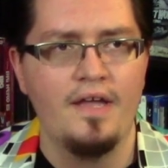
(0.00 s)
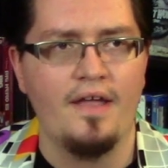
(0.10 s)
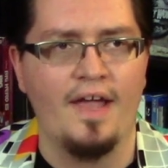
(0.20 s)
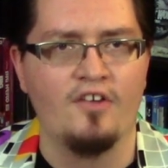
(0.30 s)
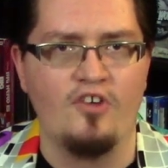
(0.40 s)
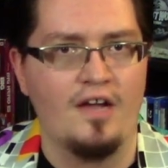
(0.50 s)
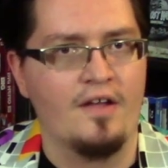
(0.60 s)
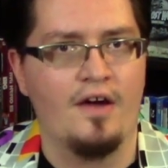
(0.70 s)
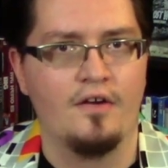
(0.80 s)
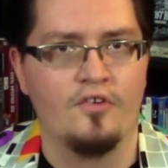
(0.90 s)
and John
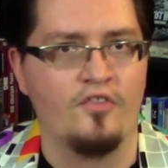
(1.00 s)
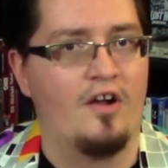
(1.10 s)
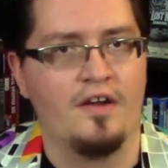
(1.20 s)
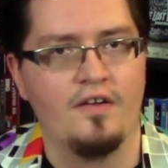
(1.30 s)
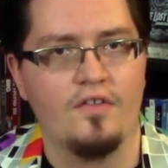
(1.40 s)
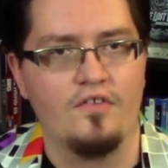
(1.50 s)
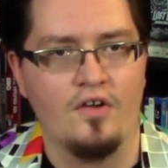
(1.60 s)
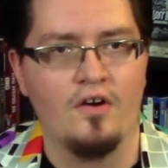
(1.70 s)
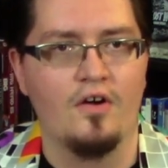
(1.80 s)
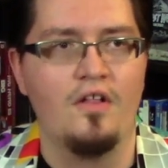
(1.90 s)
Connor's talking to this
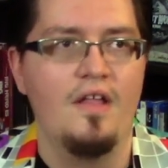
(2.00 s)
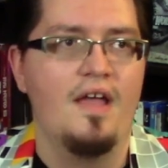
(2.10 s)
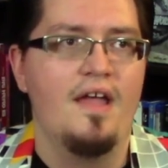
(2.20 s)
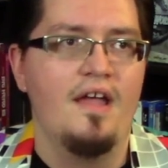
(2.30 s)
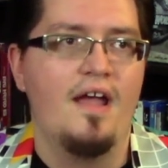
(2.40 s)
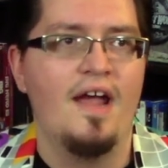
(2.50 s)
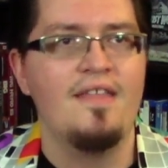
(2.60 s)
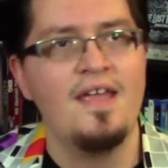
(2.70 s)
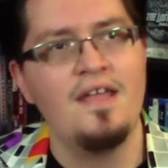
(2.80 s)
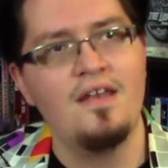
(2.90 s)
girl. And
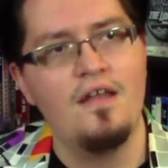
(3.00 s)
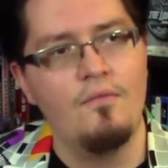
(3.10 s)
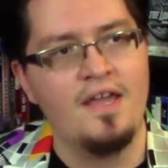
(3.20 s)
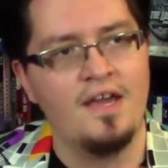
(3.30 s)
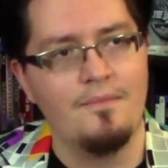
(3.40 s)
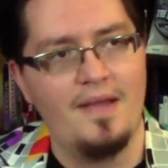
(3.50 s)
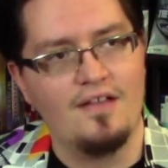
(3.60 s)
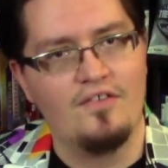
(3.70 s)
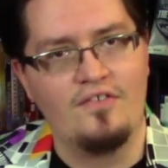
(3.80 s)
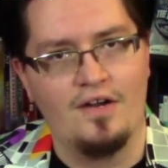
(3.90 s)
then we cut
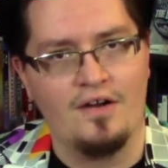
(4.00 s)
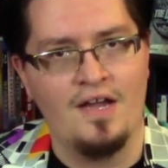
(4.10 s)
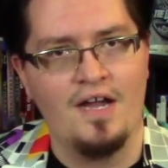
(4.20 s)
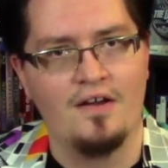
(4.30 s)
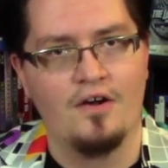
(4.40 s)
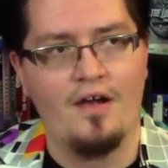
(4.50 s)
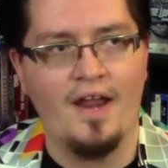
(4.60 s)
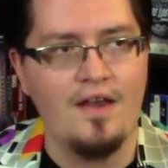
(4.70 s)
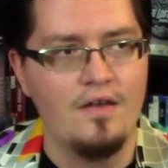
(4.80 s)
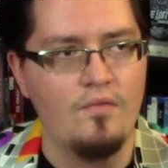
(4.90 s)
back to Sarah Connor,
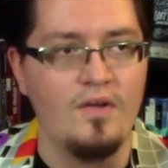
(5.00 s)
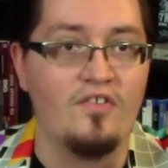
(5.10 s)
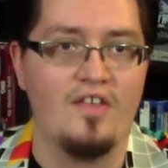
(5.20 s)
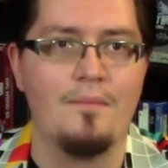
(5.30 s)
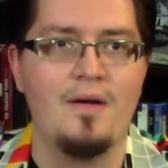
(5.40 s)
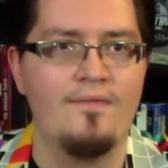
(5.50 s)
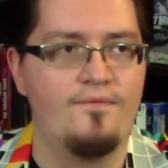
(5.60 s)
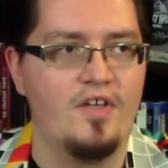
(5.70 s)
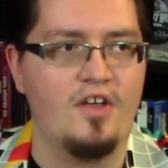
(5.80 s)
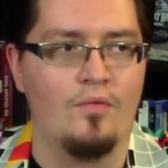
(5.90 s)
and we see a buff
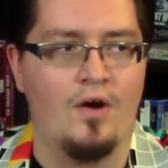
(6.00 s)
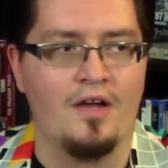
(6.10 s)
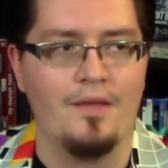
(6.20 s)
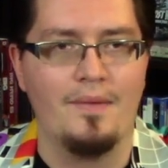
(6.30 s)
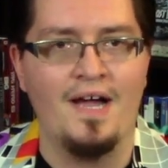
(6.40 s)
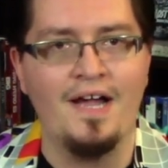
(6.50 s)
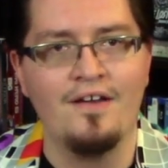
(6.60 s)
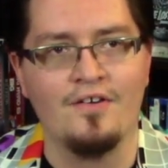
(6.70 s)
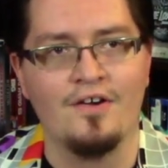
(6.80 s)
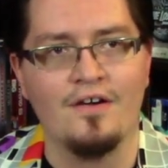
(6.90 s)
figure walking
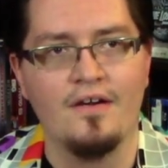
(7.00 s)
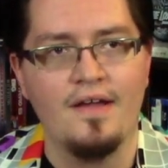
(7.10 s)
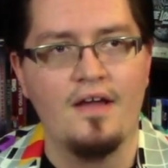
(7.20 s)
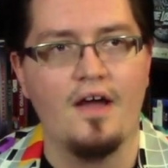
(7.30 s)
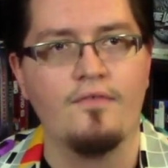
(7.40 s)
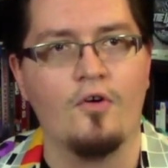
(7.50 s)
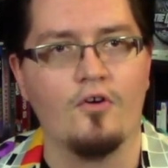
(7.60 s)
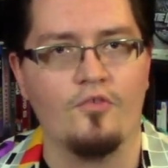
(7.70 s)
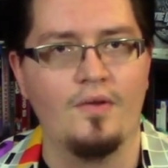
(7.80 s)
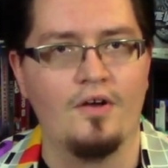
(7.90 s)
behind her. Of
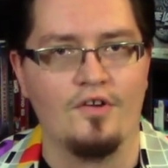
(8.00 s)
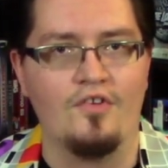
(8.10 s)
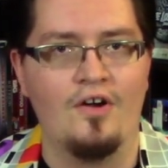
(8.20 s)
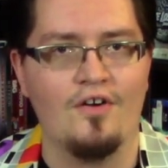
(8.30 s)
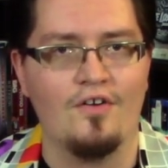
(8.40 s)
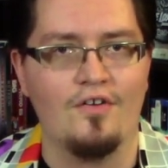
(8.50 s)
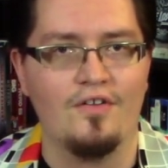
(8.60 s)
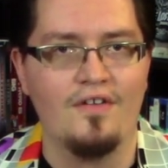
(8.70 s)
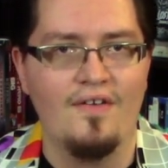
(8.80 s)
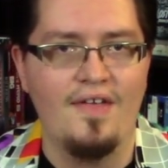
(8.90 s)
course, we know it's
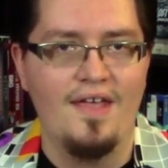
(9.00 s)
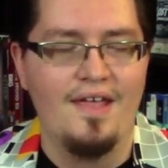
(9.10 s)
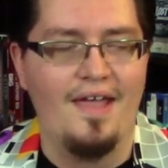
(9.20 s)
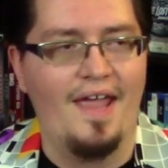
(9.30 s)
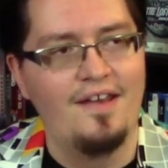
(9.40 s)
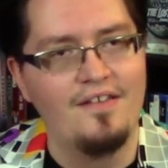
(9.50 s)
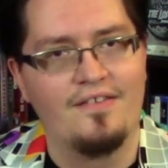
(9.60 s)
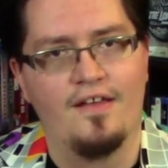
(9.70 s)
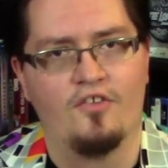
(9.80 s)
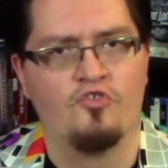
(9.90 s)
Arnold. And he
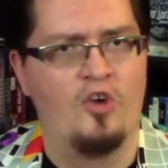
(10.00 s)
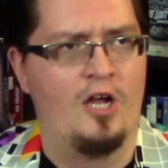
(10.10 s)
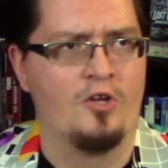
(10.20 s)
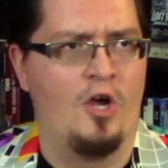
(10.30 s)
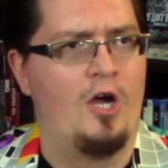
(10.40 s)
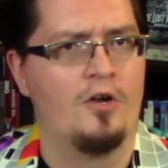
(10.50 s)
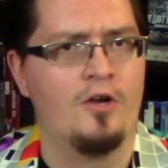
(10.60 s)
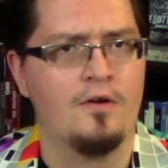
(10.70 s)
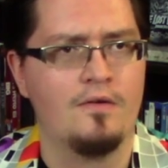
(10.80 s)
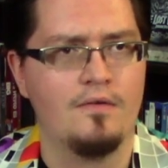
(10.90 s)
says, John
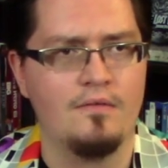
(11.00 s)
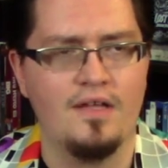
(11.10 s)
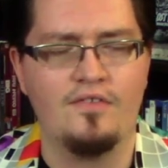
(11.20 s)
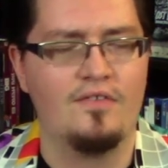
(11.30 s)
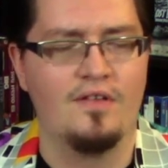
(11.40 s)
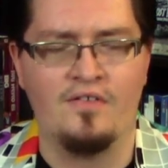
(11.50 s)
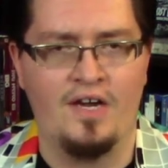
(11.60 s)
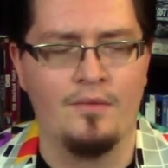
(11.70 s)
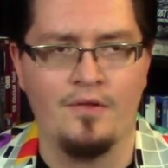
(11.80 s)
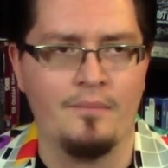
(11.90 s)
Connor? That's a
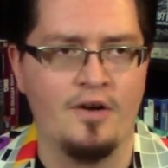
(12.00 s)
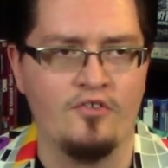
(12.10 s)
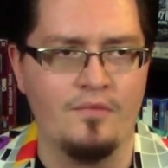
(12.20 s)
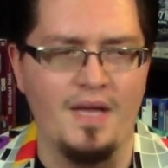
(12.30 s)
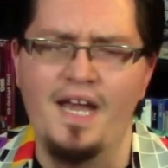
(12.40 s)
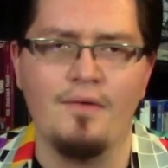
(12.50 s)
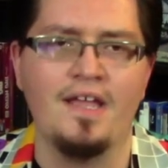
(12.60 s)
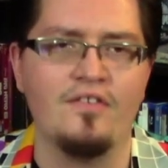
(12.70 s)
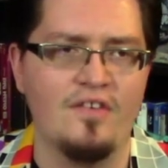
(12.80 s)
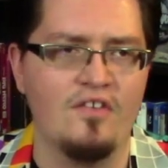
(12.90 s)
terrible impression. But anyway,
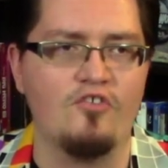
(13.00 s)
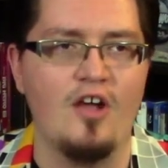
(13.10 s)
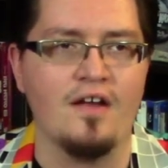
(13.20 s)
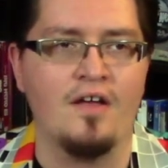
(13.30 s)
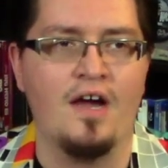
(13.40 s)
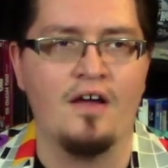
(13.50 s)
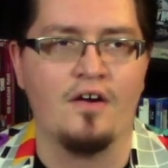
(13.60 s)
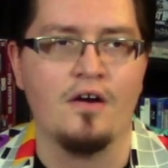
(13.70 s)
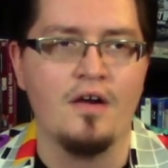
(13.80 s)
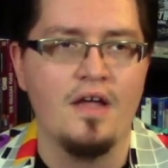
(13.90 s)
he says John Connor,